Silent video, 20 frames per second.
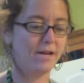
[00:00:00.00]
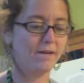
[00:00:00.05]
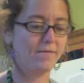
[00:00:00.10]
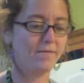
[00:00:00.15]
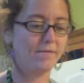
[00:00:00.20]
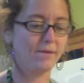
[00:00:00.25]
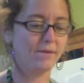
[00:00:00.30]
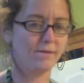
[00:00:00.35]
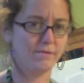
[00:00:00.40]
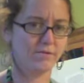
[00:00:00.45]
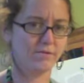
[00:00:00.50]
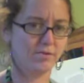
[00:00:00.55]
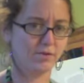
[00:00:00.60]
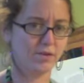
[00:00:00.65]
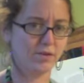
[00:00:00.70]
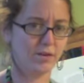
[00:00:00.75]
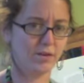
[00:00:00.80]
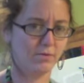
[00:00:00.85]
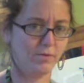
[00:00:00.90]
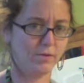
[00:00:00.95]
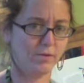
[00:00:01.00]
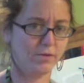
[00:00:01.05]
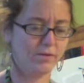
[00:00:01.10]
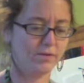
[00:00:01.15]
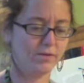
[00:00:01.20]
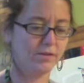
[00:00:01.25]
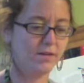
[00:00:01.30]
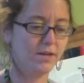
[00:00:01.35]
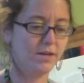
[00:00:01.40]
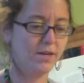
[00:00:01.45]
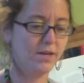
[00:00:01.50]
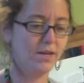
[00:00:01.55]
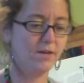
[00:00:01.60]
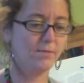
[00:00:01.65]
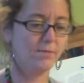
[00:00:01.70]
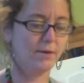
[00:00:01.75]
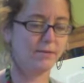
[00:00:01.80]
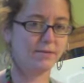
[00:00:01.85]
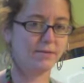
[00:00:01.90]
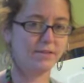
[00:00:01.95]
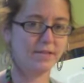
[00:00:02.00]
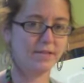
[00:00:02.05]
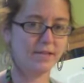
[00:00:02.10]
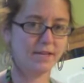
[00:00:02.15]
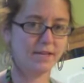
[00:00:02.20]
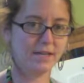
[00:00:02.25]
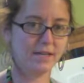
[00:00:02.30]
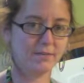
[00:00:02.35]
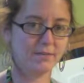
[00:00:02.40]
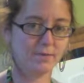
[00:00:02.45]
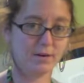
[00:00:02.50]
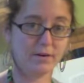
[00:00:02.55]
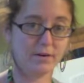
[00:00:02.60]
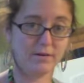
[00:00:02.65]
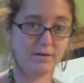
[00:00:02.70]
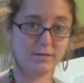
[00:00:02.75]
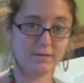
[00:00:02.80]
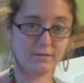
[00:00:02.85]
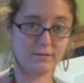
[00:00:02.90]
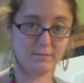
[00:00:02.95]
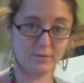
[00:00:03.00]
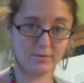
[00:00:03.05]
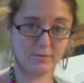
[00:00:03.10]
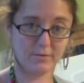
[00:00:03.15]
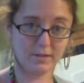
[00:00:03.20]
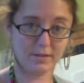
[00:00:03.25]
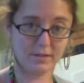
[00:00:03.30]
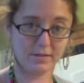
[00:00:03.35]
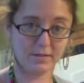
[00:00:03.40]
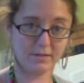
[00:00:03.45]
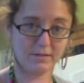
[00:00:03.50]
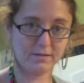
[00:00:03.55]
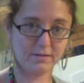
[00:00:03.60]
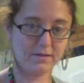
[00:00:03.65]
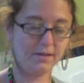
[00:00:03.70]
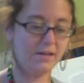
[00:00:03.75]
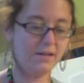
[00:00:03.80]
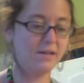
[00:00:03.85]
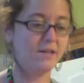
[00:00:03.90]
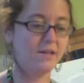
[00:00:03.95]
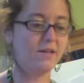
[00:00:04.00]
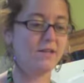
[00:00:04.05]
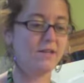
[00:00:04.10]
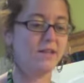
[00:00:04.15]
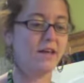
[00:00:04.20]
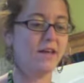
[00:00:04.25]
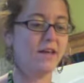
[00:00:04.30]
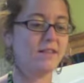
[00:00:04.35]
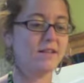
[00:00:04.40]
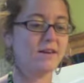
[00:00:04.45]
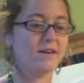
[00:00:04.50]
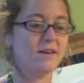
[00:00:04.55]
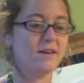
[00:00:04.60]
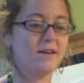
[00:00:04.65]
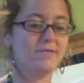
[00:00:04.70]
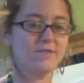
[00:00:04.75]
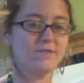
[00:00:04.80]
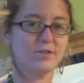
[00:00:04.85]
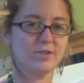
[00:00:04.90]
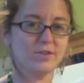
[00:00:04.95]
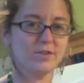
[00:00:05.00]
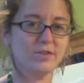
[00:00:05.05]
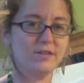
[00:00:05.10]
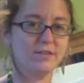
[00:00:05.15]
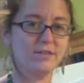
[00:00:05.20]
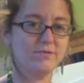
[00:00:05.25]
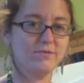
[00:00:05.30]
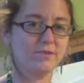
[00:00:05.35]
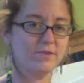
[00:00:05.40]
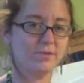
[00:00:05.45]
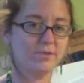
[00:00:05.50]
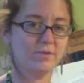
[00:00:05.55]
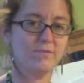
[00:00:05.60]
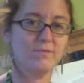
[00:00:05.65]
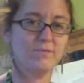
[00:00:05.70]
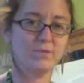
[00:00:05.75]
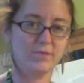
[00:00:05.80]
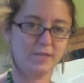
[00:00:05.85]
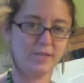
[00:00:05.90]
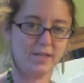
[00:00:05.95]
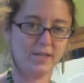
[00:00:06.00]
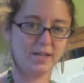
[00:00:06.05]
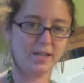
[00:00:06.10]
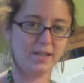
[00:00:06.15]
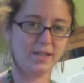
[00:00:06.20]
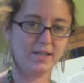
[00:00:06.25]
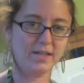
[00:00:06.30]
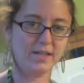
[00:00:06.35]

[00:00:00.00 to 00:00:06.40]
Maybe eventually I will. But I was thinking in regards to movies that the Coven should definitely do a movie night.